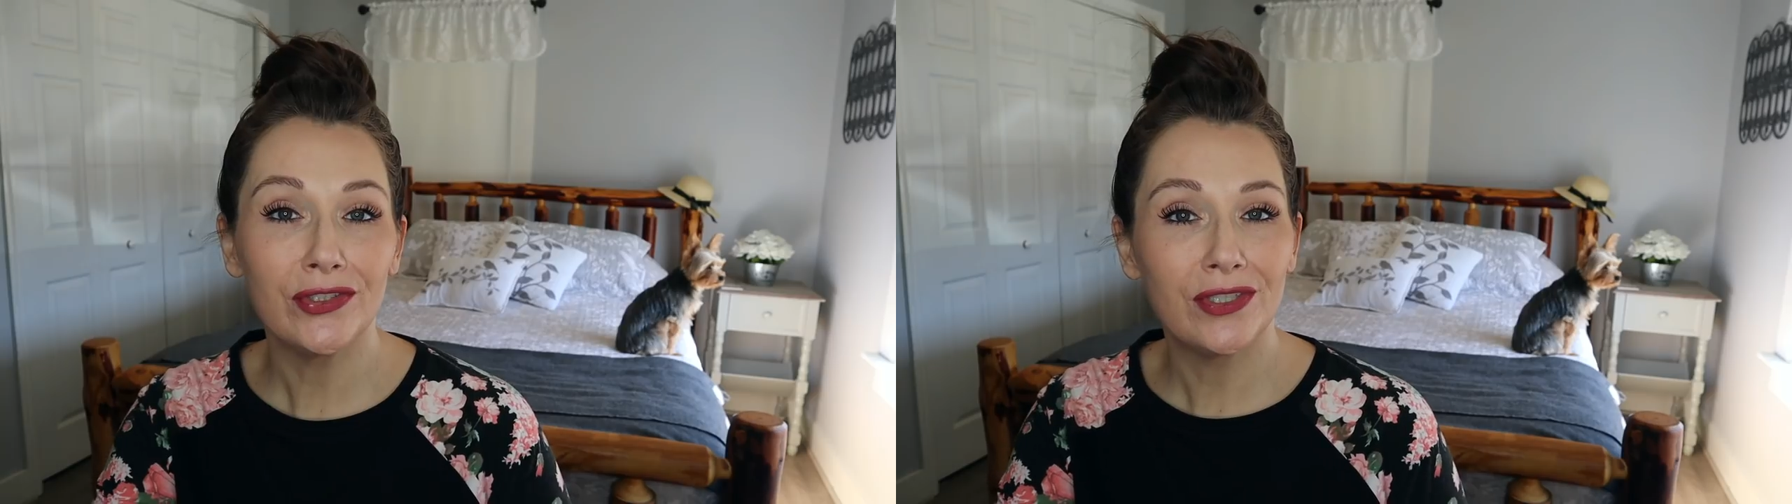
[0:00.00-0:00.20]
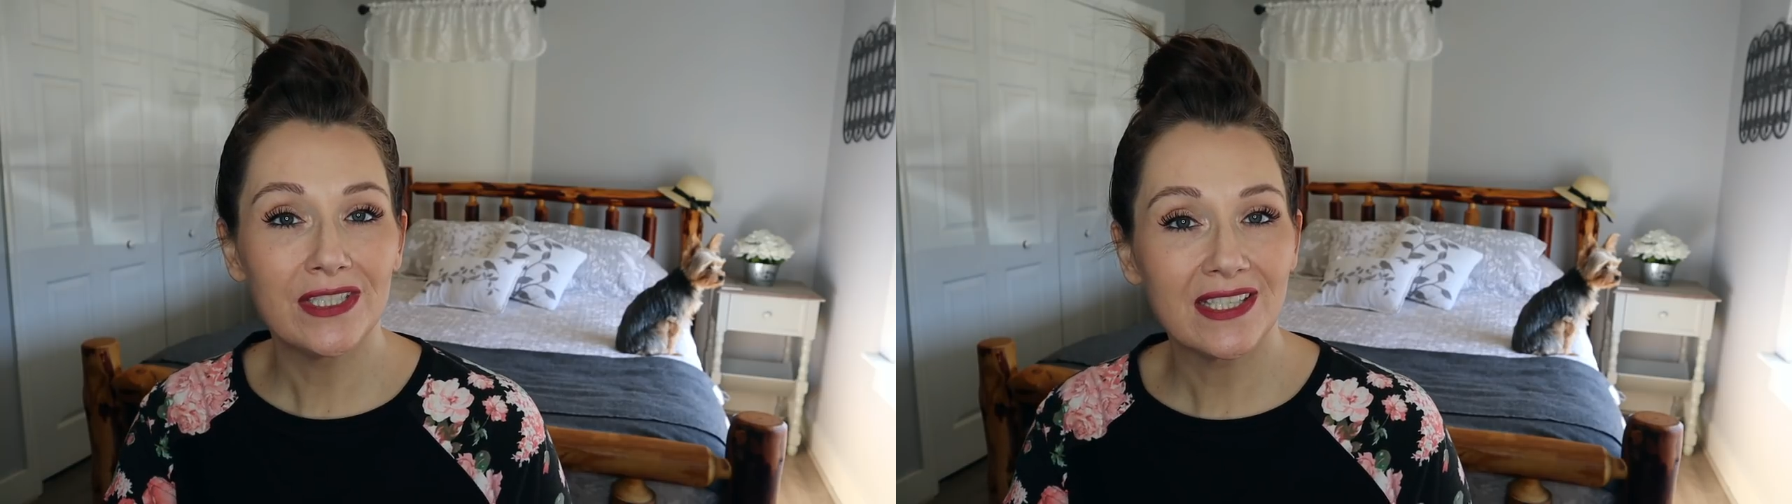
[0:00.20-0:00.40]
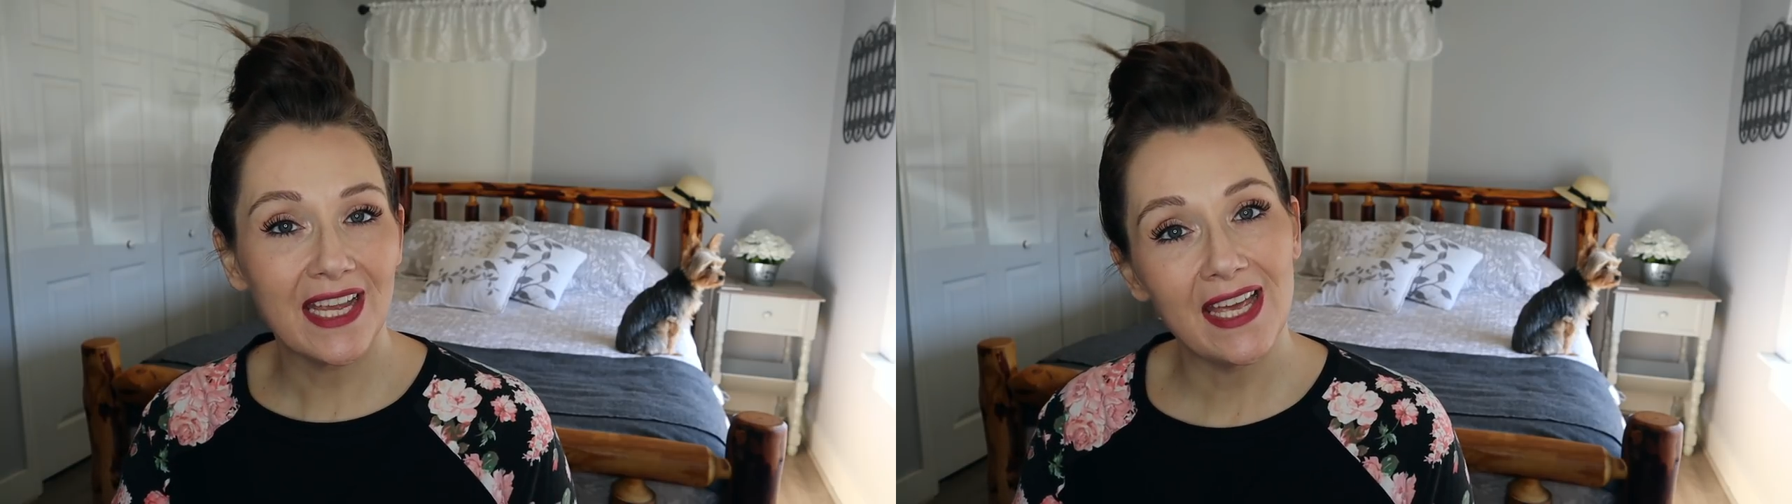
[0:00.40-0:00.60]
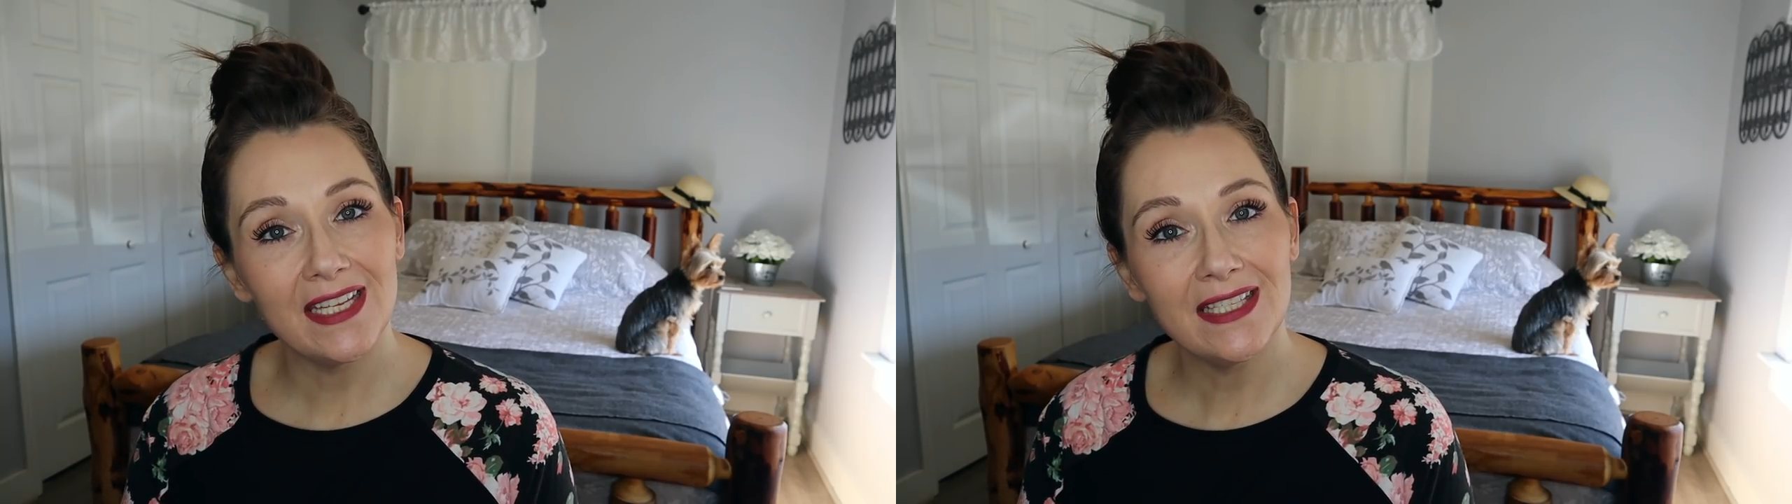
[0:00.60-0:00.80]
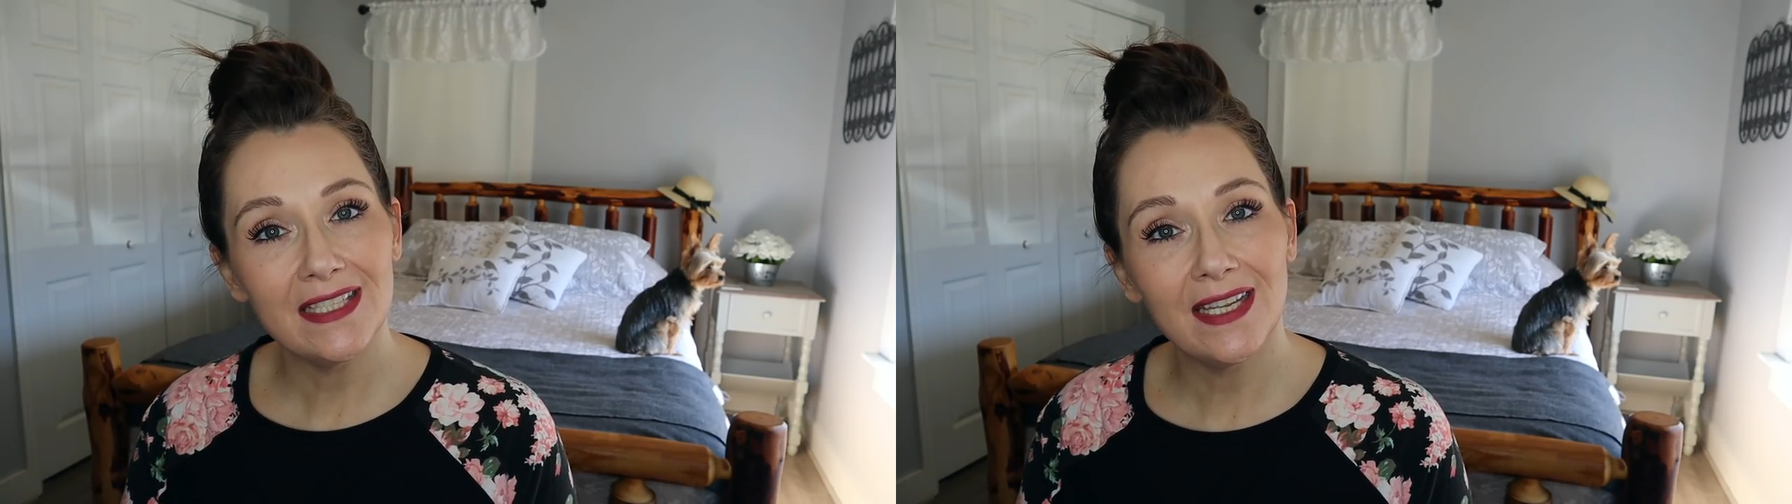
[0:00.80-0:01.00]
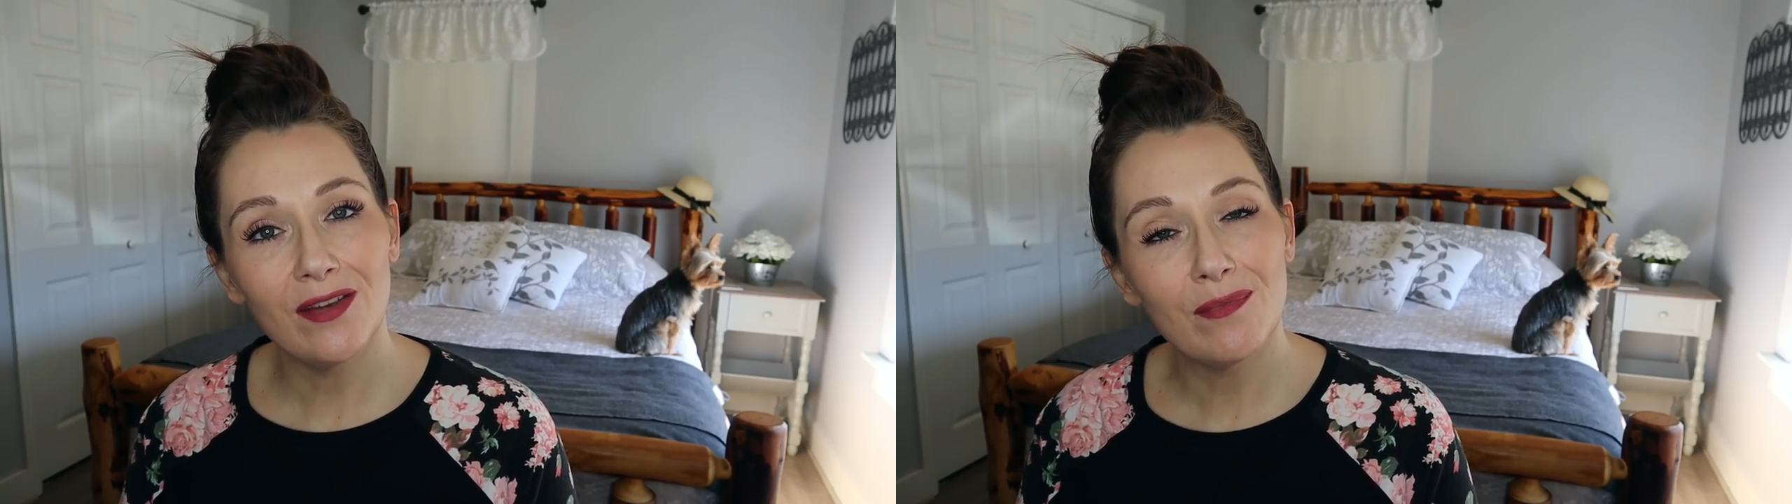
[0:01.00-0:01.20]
to discuss